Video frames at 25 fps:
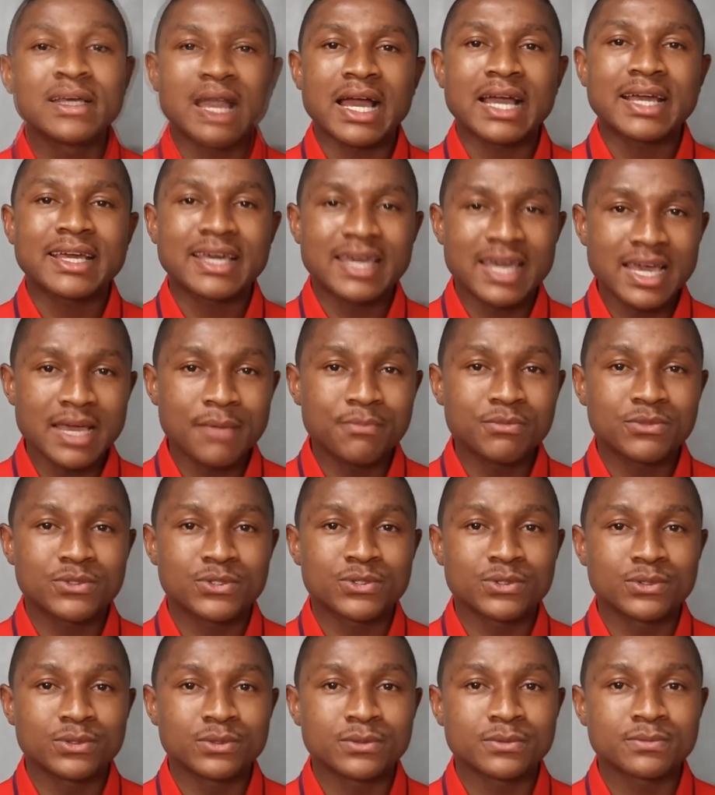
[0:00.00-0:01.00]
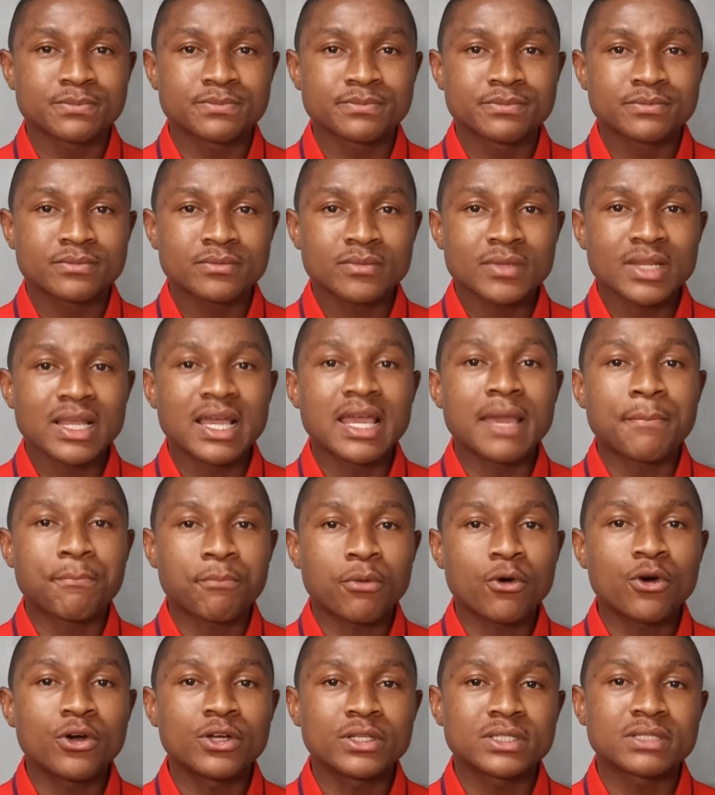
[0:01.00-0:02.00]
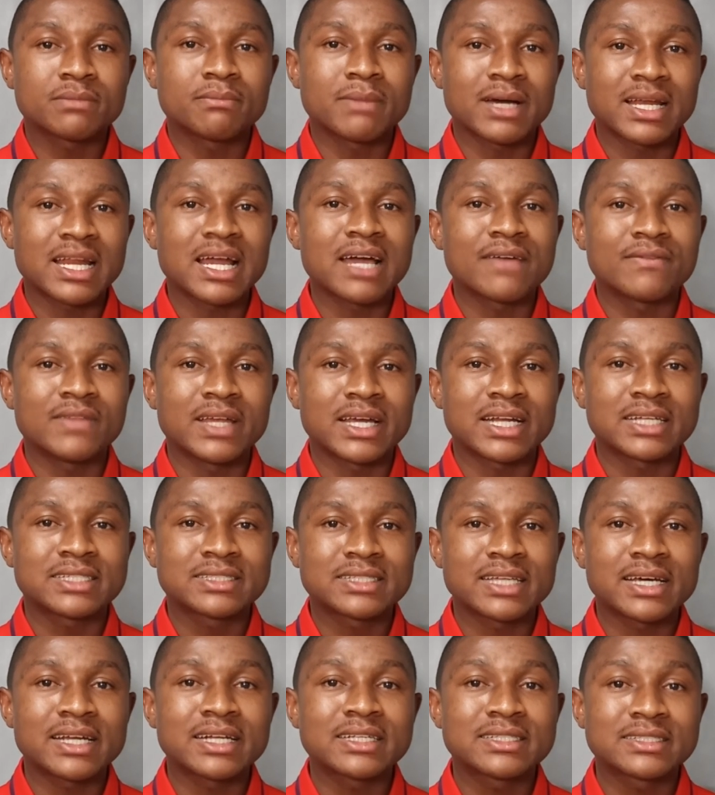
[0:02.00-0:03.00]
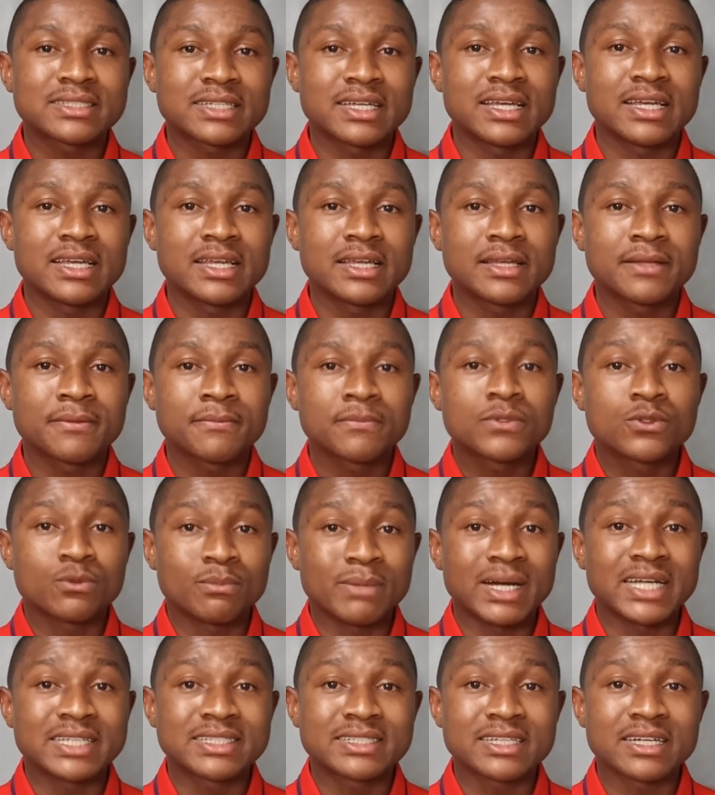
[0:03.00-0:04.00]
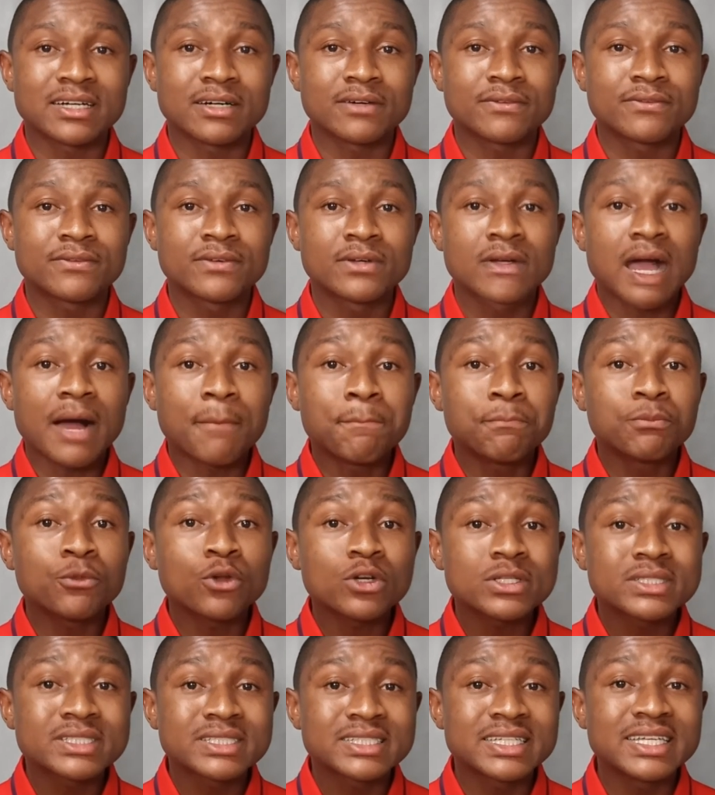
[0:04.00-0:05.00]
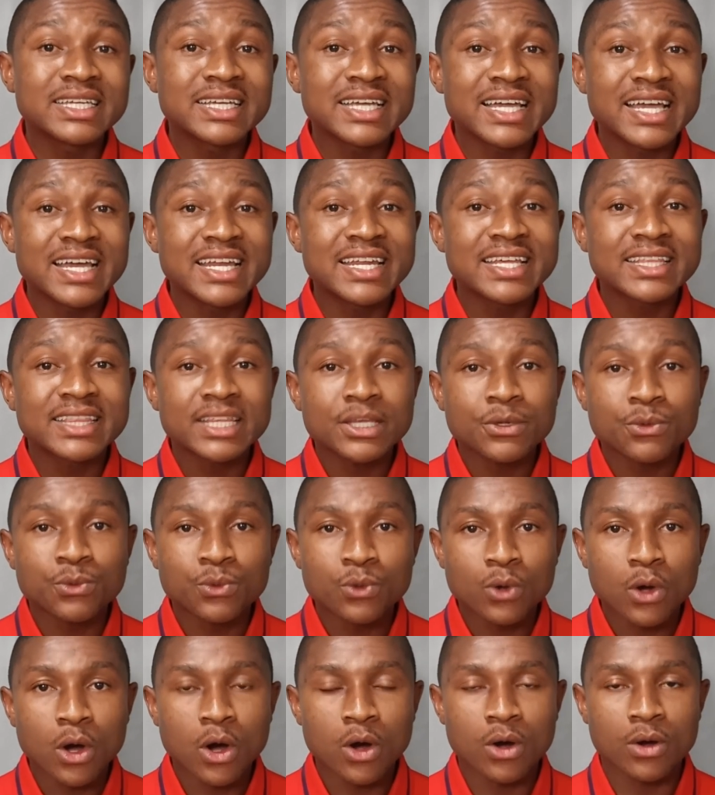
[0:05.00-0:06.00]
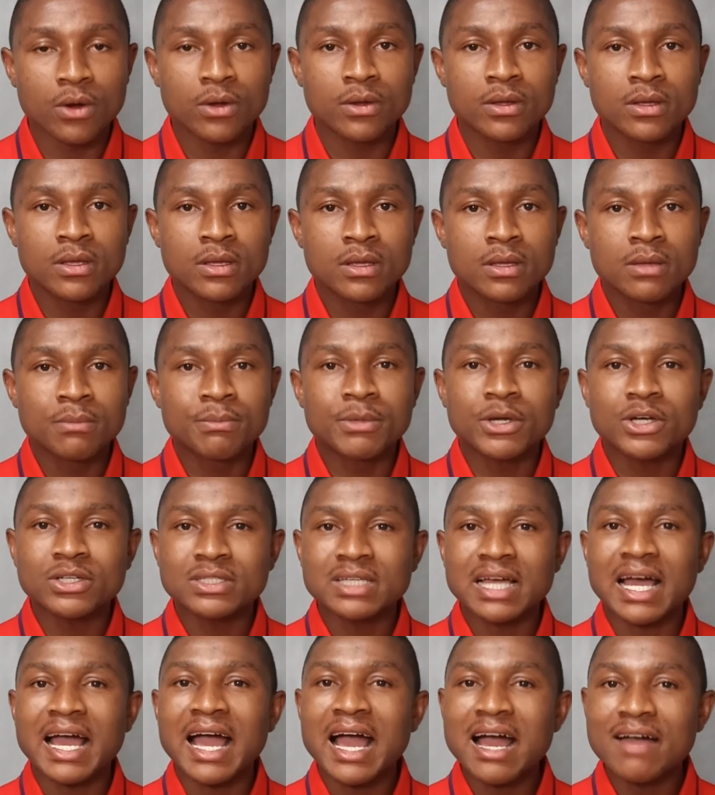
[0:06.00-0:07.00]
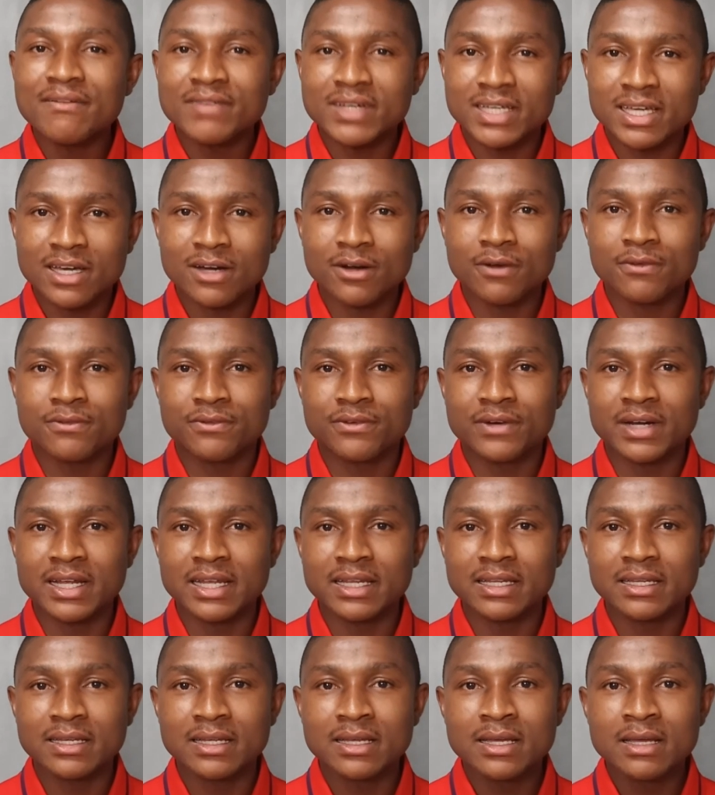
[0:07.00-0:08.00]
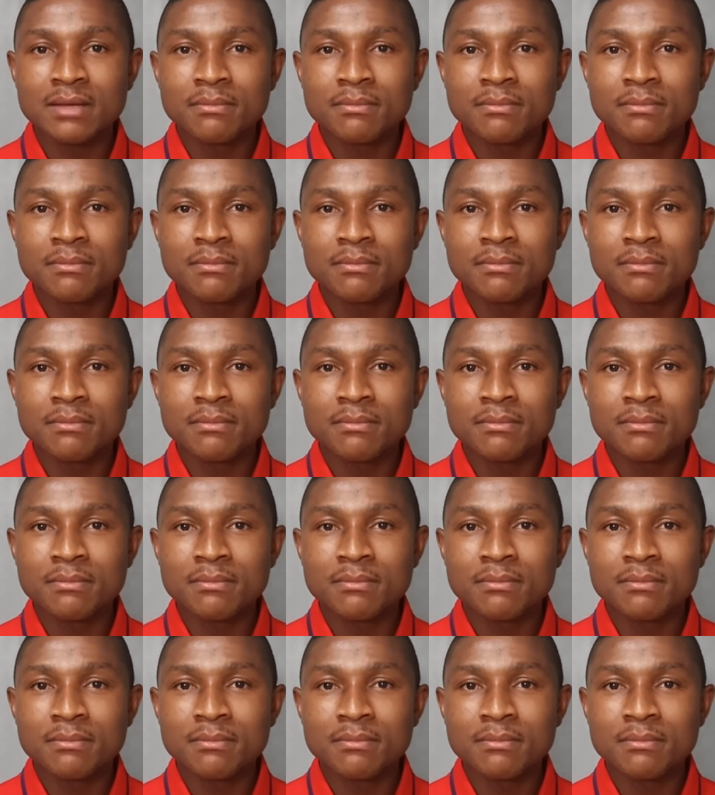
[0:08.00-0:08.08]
I came to a point in my life that I started saying to myself, I'm not seeing anything wrong because I have a girlfriend.